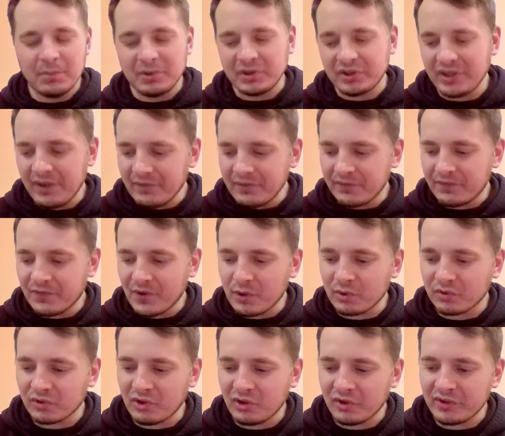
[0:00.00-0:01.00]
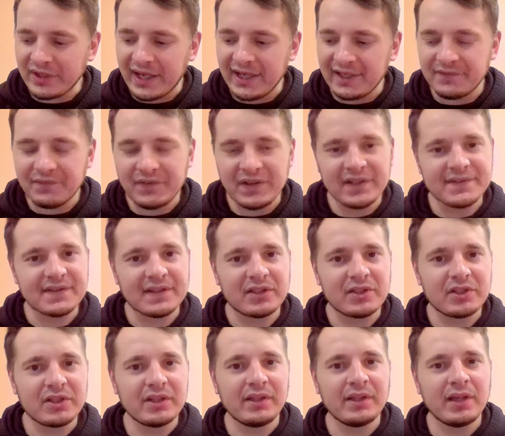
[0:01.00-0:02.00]
But today we'll focus on 8 things
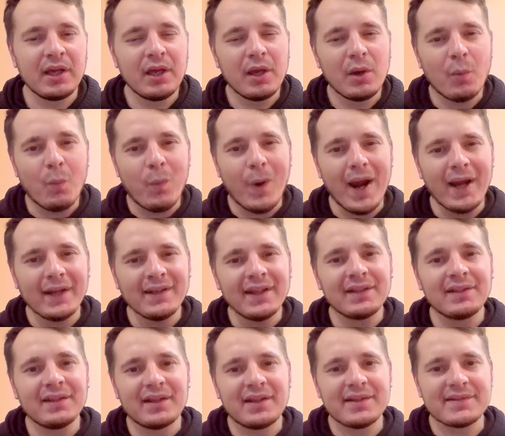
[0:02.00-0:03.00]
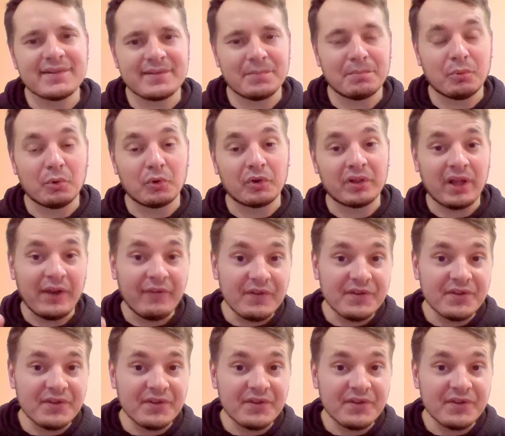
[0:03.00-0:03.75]
that really, why that legacy is important.